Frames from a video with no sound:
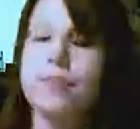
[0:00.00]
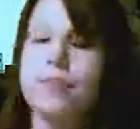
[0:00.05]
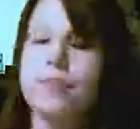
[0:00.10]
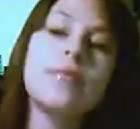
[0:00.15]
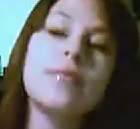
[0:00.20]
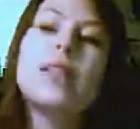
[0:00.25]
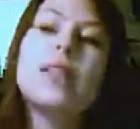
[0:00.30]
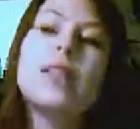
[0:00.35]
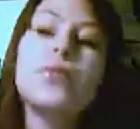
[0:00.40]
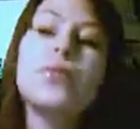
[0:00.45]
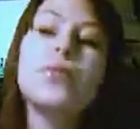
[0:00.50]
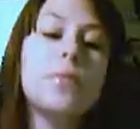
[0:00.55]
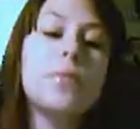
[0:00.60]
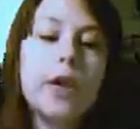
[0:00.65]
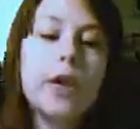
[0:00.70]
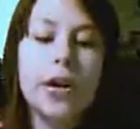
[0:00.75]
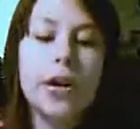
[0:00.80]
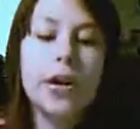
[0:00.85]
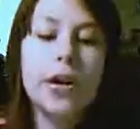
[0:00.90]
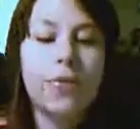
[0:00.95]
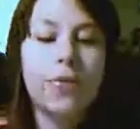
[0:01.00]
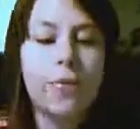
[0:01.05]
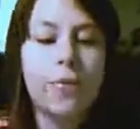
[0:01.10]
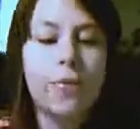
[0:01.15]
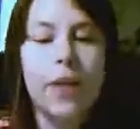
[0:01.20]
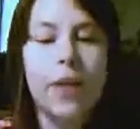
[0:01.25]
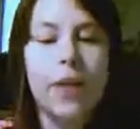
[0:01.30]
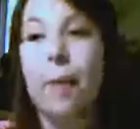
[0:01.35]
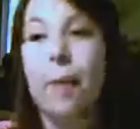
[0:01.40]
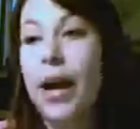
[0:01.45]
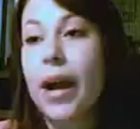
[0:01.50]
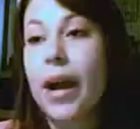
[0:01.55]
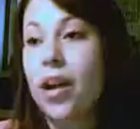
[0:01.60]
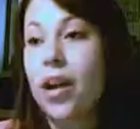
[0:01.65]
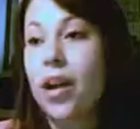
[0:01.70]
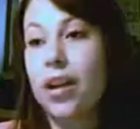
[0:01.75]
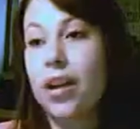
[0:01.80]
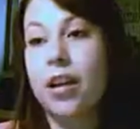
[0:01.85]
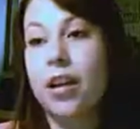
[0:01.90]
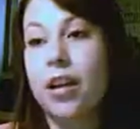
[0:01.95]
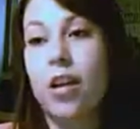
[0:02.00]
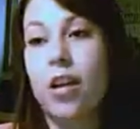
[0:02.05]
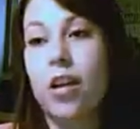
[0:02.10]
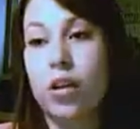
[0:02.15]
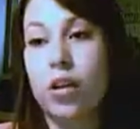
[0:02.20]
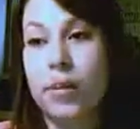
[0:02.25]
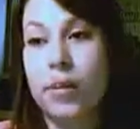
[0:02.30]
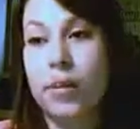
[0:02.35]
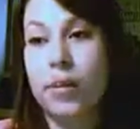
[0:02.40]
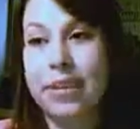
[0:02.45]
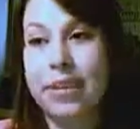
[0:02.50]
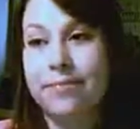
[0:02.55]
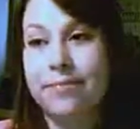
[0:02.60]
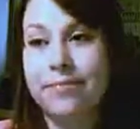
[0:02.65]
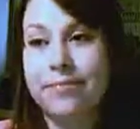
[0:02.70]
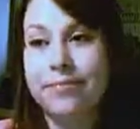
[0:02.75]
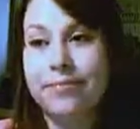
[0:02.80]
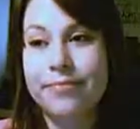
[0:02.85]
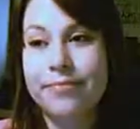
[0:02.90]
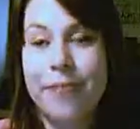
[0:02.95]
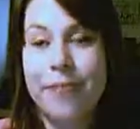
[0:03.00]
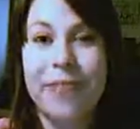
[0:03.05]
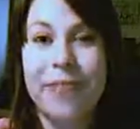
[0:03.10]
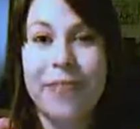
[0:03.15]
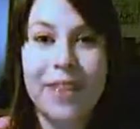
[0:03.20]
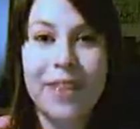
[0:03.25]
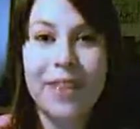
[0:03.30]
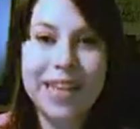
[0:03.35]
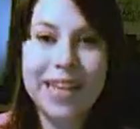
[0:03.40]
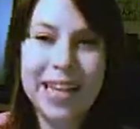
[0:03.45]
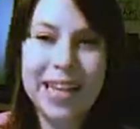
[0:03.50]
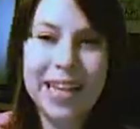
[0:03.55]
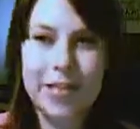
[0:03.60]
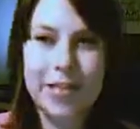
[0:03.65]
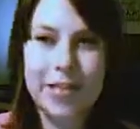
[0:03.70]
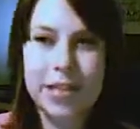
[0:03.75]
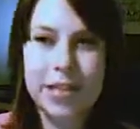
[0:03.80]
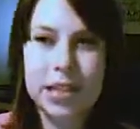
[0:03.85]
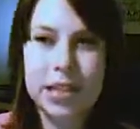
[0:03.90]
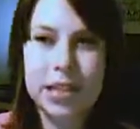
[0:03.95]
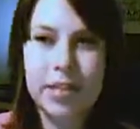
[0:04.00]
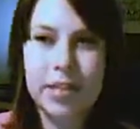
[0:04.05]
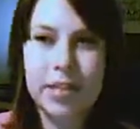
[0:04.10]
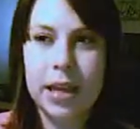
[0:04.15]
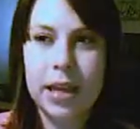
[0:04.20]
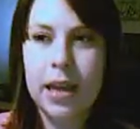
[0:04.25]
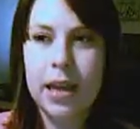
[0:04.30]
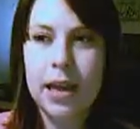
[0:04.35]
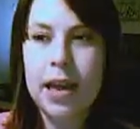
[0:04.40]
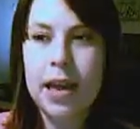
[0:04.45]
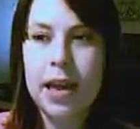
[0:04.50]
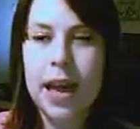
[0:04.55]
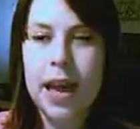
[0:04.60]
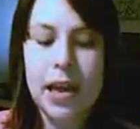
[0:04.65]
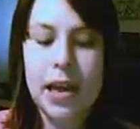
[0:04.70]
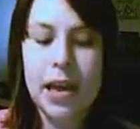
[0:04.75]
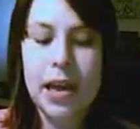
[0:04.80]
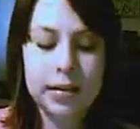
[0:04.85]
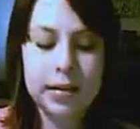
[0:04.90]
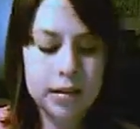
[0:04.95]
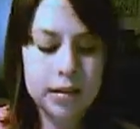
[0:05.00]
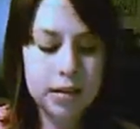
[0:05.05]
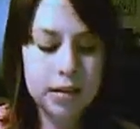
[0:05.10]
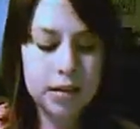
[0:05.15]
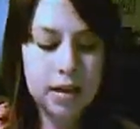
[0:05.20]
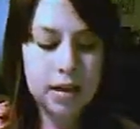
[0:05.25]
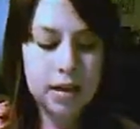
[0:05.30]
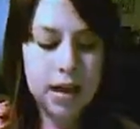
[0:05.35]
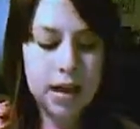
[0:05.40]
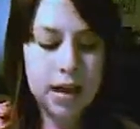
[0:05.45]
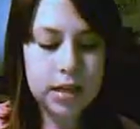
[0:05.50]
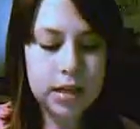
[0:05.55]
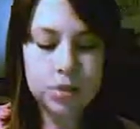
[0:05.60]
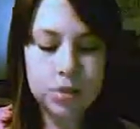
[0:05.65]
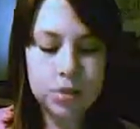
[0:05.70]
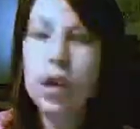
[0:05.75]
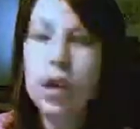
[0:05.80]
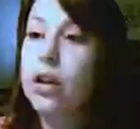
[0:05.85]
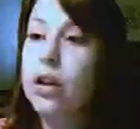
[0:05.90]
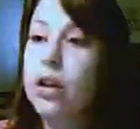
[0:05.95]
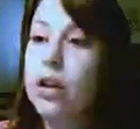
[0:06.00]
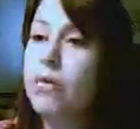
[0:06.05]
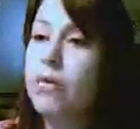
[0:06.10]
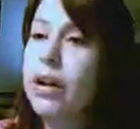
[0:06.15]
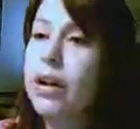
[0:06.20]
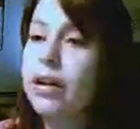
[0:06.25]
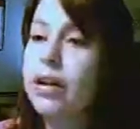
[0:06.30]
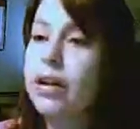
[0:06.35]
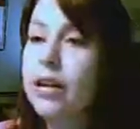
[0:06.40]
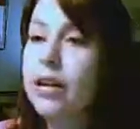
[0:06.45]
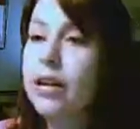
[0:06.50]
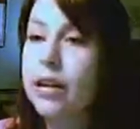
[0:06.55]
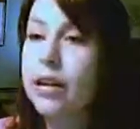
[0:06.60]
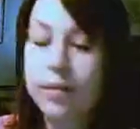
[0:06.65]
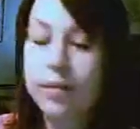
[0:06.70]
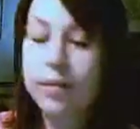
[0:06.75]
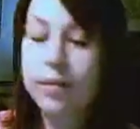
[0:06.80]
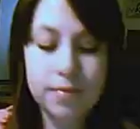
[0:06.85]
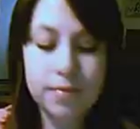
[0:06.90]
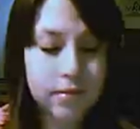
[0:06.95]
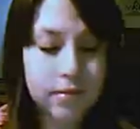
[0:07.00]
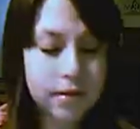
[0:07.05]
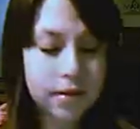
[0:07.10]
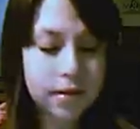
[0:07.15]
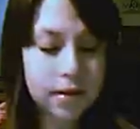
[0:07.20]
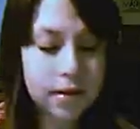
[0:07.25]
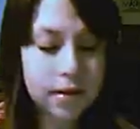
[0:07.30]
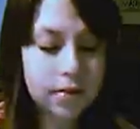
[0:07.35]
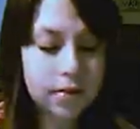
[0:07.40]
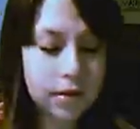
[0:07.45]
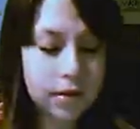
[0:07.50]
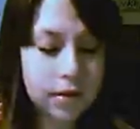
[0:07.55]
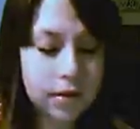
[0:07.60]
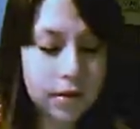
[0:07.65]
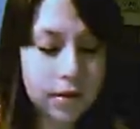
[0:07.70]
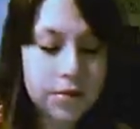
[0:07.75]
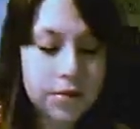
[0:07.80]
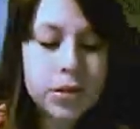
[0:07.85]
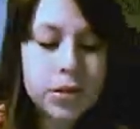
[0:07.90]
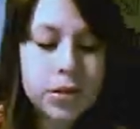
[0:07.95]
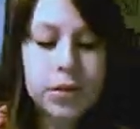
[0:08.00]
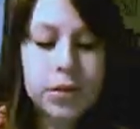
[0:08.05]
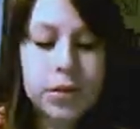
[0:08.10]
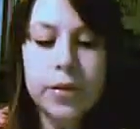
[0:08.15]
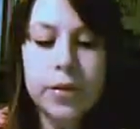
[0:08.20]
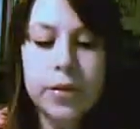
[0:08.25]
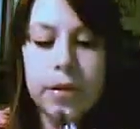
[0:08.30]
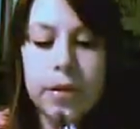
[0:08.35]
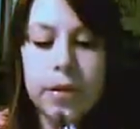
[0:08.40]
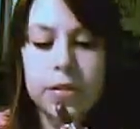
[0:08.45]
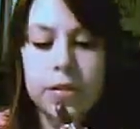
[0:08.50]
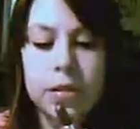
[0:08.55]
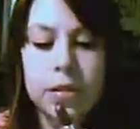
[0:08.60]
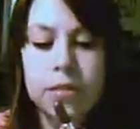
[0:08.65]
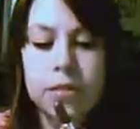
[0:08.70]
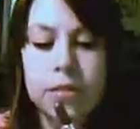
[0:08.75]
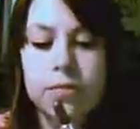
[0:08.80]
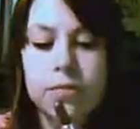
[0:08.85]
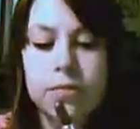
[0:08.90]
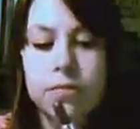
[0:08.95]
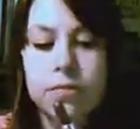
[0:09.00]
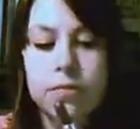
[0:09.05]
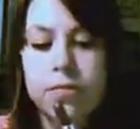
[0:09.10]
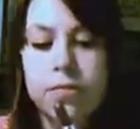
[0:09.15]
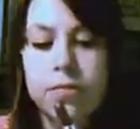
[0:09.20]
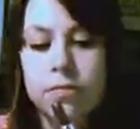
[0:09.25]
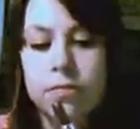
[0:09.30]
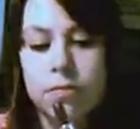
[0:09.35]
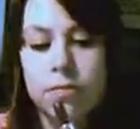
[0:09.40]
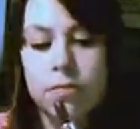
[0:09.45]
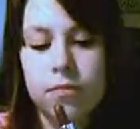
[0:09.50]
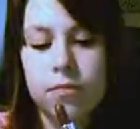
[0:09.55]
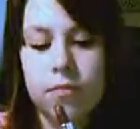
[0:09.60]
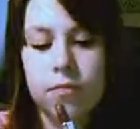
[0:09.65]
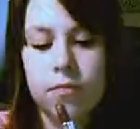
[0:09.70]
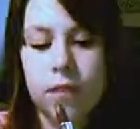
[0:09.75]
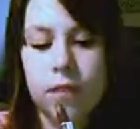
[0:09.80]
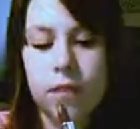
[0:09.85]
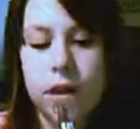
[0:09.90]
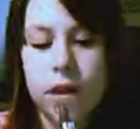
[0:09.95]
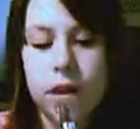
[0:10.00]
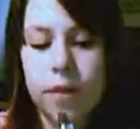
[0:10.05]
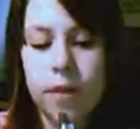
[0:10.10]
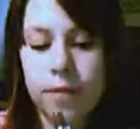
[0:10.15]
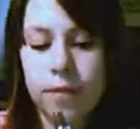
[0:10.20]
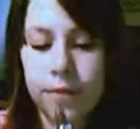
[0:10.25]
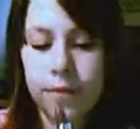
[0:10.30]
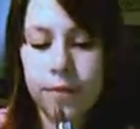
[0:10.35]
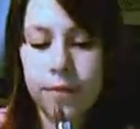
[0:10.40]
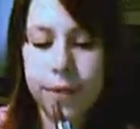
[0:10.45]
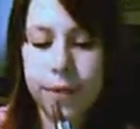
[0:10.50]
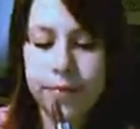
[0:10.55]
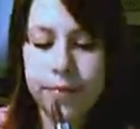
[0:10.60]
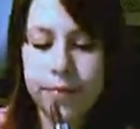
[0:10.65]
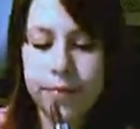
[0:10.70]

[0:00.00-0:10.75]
This would be good for a vampire look in Halloween. My friend gave this to me, and I do not know what I don't know what I was doing when I was getting it from her.